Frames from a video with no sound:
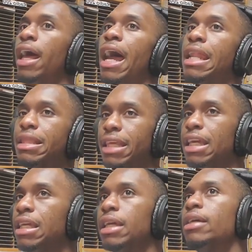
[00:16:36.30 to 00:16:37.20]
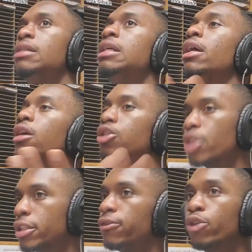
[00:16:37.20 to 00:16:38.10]
And the thing is,
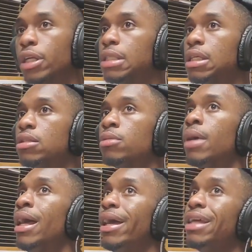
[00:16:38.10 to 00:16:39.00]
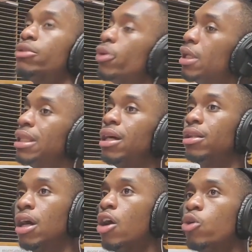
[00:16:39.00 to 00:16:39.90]
constructive criticism is really the,
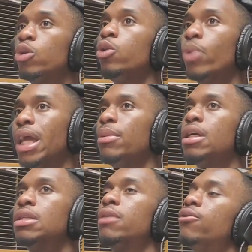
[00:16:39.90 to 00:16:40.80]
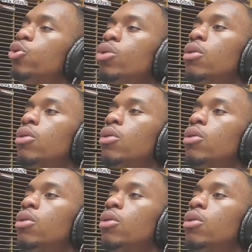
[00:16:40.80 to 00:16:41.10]
the only way because if you